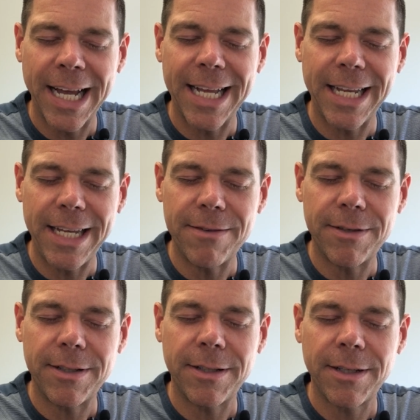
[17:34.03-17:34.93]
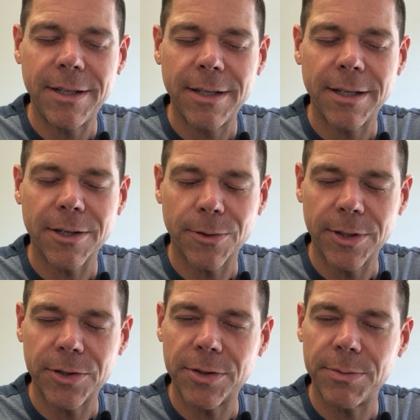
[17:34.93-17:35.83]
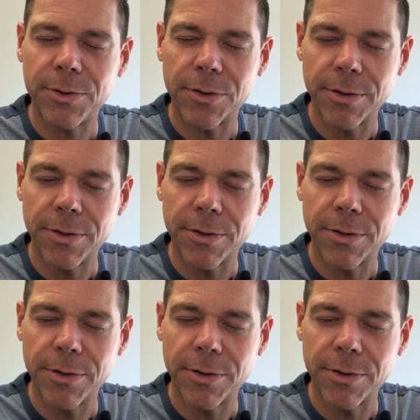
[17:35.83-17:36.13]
and even, according to Scripture,